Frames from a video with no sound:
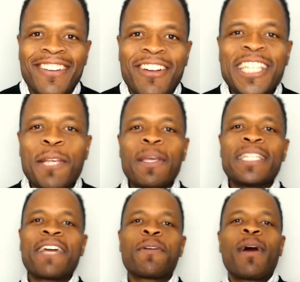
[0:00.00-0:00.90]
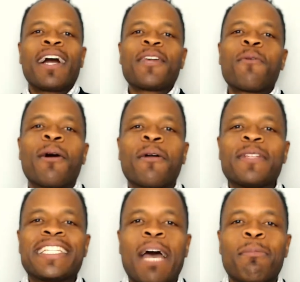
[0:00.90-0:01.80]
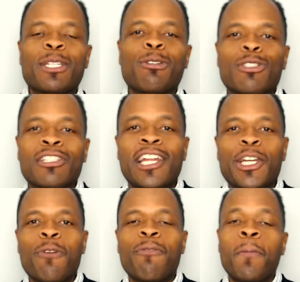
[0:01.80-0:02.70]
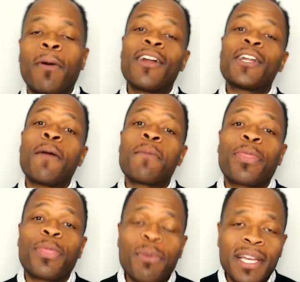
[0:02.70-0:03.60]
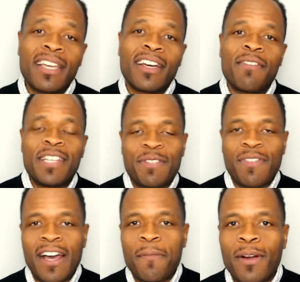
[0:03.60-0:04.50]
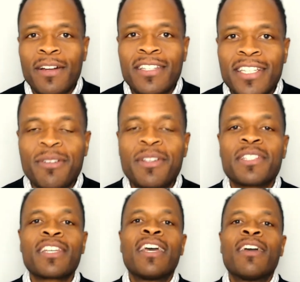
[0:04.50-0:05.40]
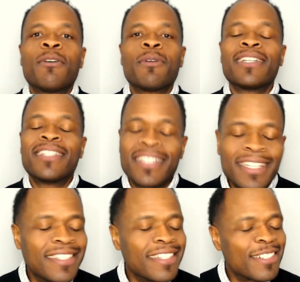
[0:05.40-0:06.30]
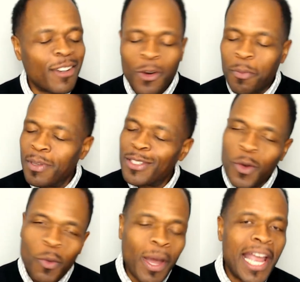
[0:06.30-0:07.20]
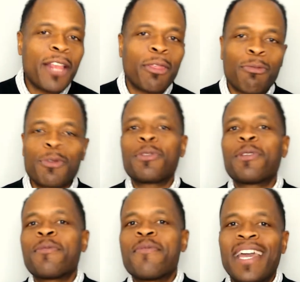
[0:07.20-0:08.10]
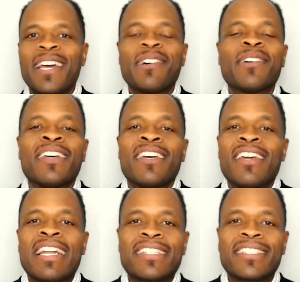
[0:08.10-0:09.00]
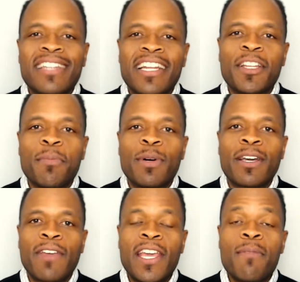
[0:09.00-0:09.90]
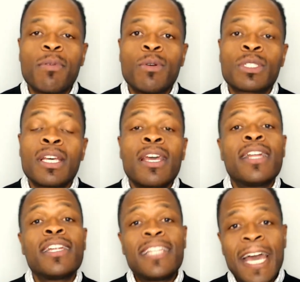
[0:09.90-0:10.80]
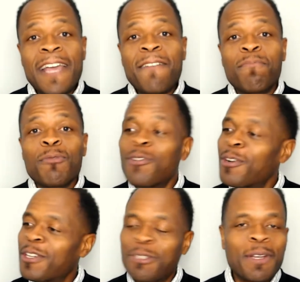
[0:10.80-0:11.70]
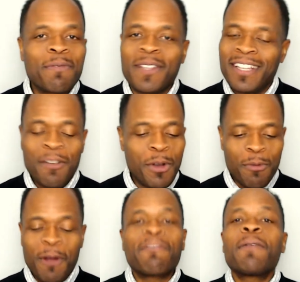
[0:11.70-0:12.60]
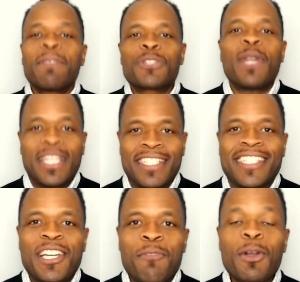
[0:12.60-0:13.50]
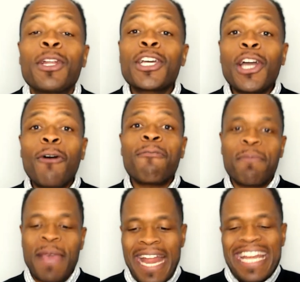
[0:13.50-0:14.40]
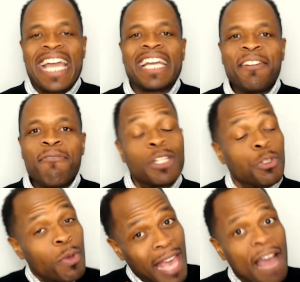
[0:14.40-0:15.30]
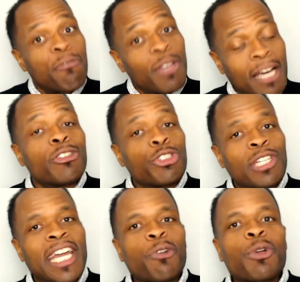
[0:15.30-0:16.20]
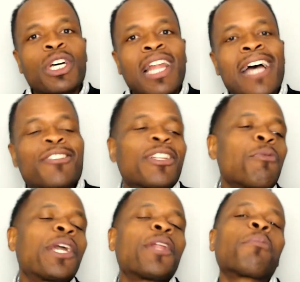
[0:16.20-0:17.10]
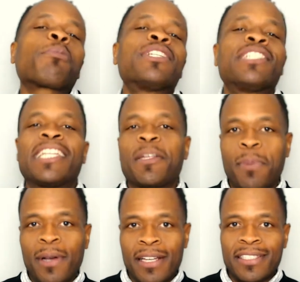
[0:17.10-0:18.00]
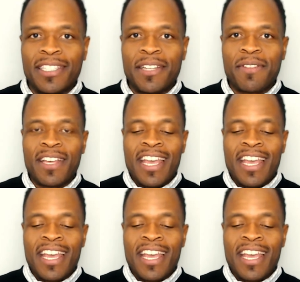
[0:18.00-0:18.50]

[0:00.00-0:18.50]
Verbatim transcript: Grace and peace, everybody. Welcome to Sabbath School Study Group for part number three of this five-part series where Jesus opens the way through the veil in our study of the book of Hebrews. And today, we're going to flip the, we're going to flip the switch. We're going to go from that negative, which we have to understand and realize so that we can appreciate the positive.